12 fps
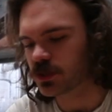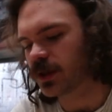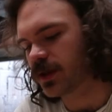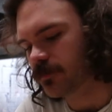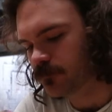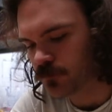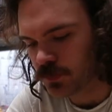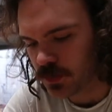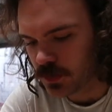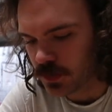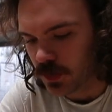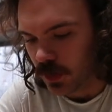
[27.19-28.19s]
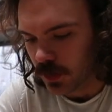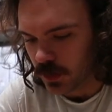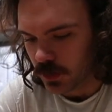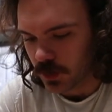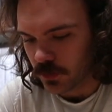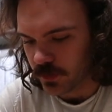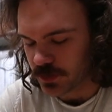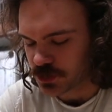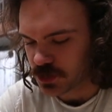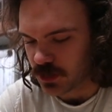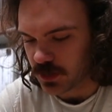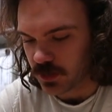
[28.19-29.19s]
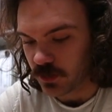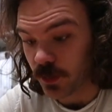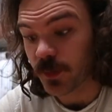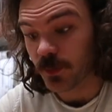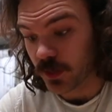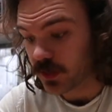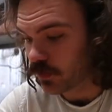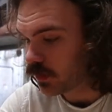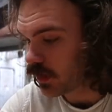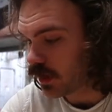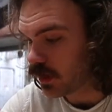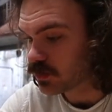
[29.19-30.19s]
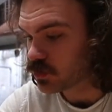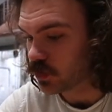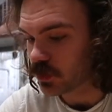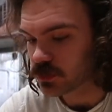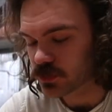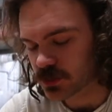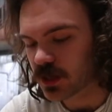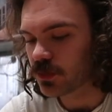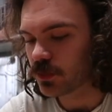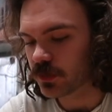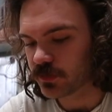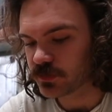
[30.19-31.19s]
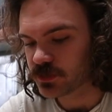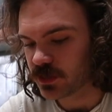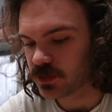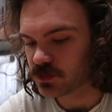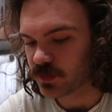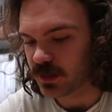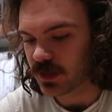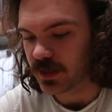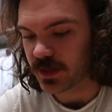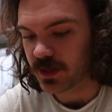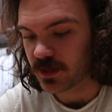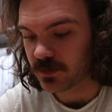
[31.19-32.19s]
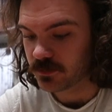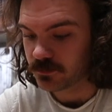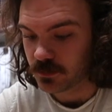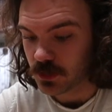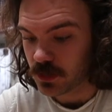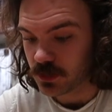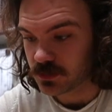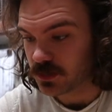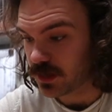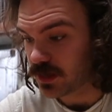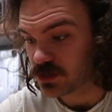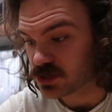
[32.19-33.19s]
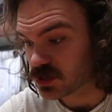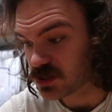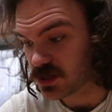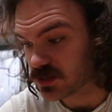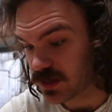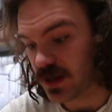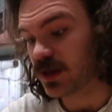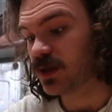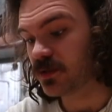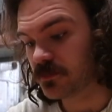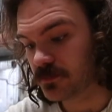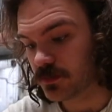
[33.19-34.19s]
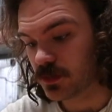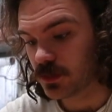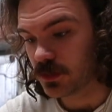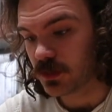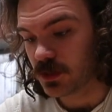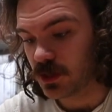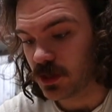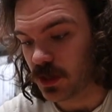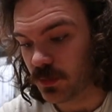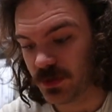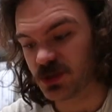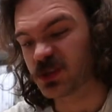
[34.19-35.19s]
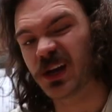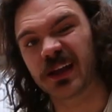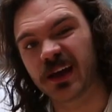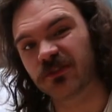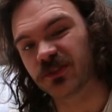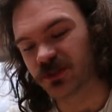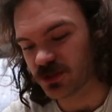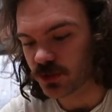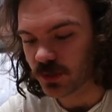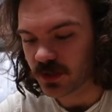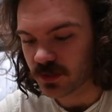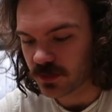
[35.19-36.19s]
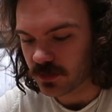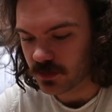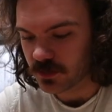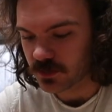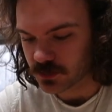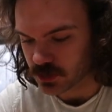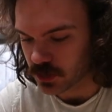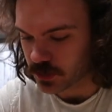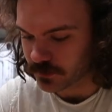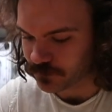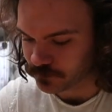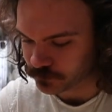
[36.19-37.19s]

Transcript: today, which uh, we've been working really hard towards. it's kind of one of those things where like today's just the day and we just kind of have to do it. So